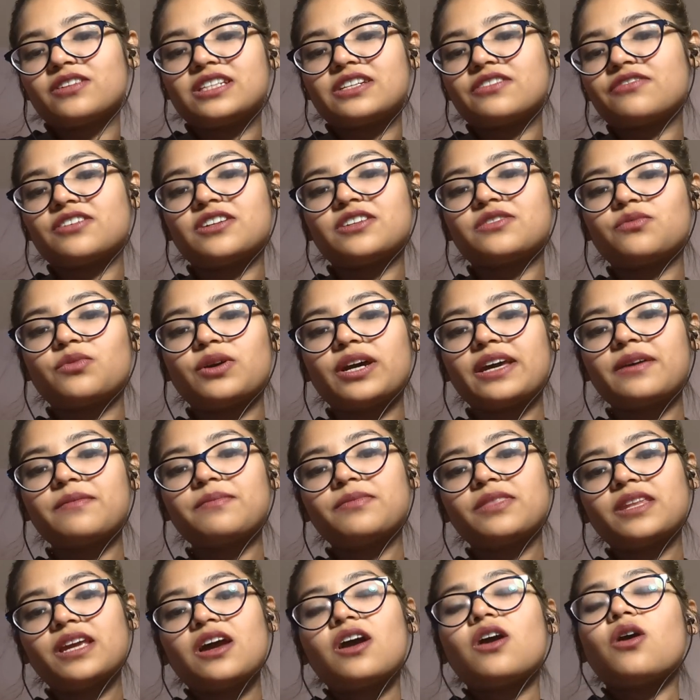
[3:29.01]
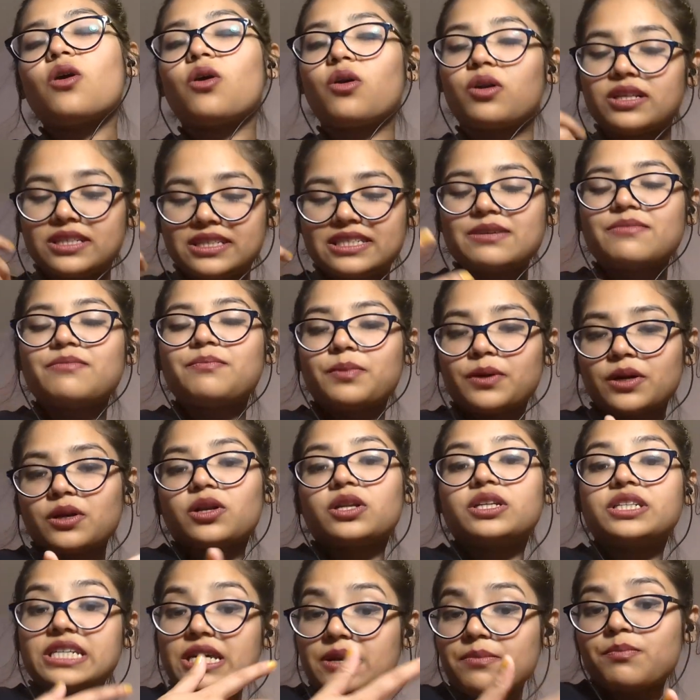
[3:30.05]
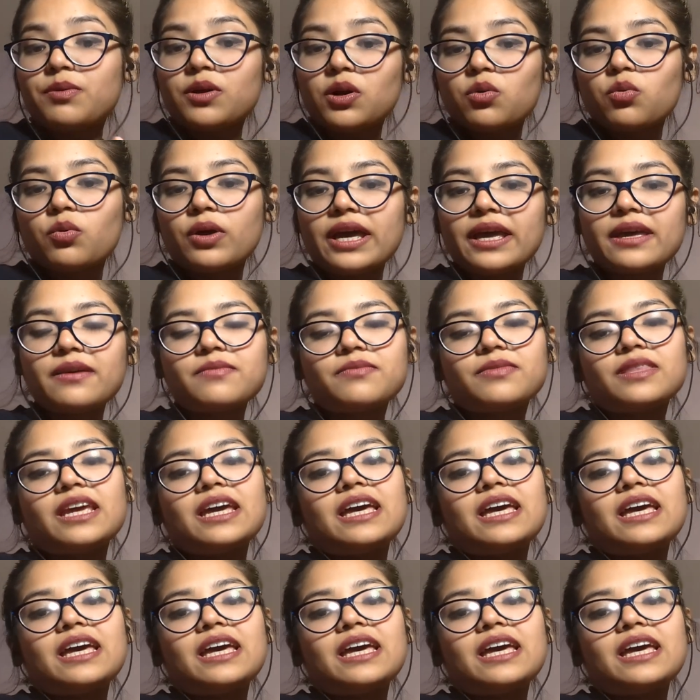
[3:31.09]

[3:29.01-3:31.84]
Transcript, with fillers: different way or deeper, deeper way,